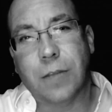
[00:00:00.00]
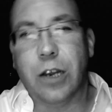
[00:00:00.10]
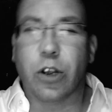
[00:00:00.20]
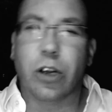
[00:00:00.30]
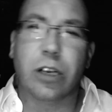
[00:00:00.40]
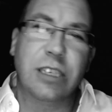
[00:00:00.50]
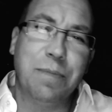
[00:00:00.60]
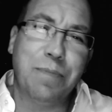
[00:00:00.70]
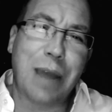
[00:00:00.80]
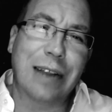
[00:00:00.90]
And you're going to
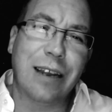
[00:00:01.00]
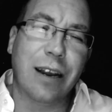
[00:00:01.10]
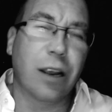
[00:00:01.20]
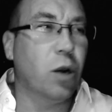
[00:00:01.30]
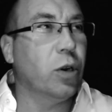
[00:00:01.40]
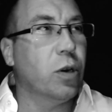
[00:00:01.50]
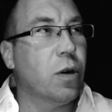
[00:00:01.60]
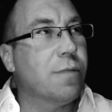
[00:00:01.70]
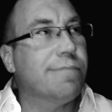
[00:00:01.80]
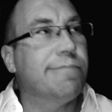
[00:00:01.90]
sit back then and
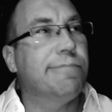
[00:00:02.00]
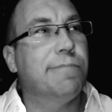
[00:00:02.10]
go,